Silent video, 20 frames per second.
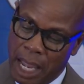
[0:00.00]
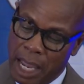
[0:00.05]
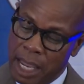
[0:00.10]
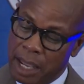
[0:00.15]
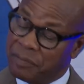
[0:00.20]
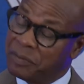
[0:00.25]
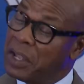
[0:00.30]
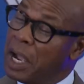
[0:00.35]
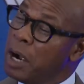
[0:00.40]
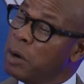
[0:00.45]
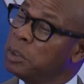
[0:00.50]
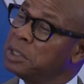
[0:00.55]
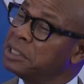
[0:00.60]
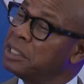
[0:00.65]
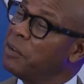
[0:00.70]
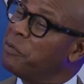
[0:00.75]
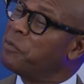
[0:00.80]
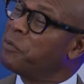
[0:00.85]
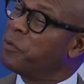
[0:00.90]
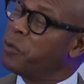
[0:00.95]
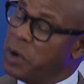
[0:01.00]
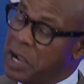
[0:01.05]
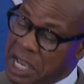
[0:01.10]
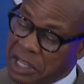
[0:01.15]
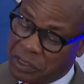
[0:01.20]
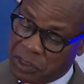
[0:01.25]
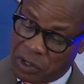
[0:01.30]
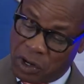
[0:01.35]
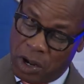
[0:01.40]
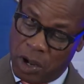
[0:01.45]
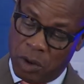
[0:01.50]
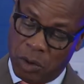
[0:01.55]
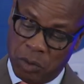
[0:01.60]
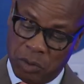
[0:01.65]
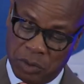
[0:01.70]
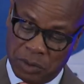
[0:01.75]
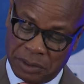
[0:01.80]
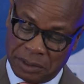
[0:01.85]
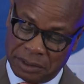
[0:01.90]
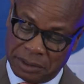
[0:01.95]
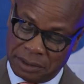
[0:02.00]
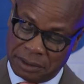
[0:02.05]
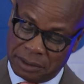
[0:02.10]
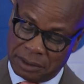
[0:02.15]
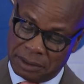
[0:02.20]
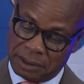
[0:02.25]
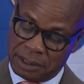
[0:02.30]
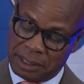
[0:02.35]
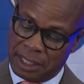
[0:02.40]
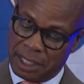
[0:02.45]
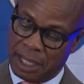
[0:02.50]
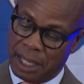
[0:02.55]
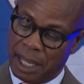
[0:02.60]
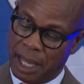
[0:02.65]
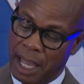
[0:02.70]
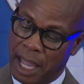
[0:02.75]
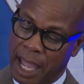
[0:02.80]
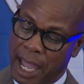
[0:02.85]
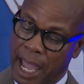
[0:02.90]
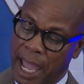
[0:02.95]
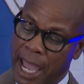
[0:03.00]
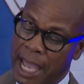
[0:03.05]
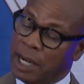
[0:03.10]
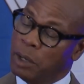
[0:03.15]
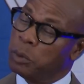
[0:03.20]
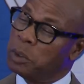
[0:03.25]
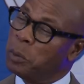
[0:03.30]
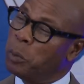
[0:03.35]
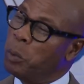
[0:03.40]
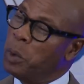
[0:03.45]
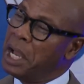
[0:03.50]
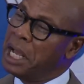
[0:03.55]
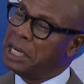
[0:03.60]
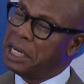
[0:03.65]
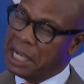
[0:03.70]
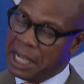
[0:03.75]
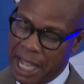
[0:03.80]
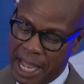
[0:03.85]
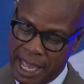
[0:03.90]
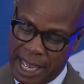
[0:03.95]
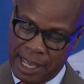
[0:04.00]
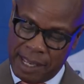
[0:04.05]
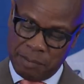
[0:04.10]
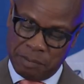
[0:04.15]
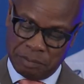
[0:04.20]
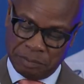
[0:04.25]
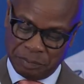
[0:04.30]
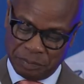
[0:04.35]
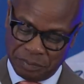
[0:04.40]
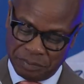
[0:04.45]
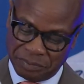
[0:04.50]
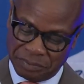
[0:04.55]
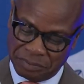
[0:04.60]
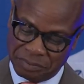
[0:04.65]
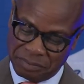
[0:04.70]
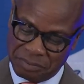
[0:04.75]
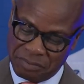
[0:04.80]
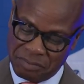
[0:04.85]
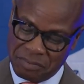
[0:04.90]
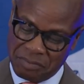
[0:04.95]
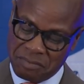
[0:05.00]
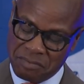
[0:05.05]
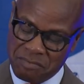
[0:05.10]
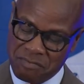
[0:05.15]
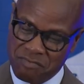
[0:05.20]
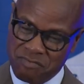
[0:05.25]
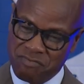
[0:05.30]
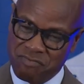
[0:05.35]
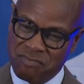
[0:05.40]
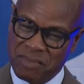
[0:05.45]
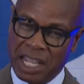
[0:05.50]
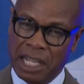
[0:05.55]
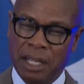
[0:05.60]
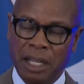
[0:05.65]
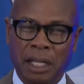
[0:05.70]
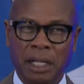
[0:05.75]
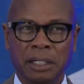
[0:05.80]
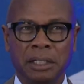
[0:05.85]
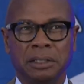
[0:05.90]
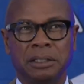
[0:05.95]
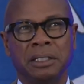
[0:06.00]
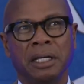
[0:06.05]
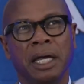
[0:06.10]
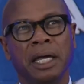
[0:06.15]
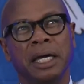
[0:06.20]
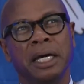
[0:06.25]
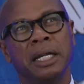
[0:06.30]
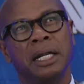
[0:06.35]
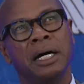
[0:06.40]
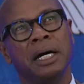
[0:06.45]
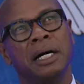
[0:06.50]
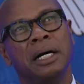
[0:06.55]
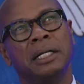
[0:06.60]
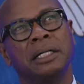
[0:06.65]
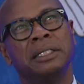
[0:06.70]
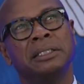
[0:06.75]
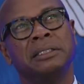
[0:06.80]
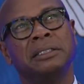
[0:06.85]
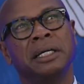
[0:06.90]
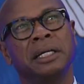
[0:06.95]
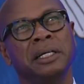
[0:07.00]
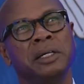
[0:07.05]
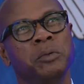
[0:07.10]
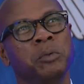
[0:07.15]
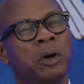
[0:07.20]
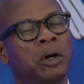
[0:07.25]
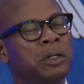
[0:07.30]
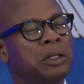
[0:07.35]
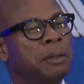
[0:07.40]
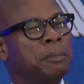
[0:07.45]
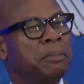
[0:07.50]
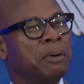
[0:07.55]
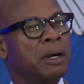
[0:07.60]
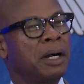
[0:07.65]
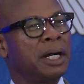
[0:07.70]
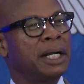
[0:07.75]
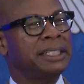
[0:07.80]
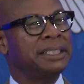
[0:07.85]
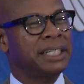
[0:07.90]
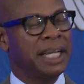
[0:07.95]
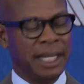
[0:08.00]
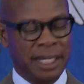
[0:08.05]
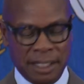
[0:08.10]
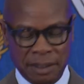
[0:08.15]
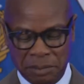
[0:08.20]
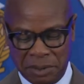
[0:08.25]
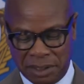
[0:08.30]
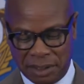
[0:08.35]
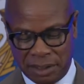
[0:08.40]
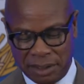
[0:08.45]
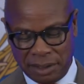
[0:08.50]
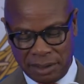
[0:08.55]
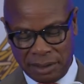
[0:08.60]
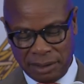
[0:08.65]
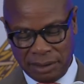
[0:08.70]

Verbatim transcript: If there was a free throw and it would win the game, you said, uh, Let's see, you want LeBron James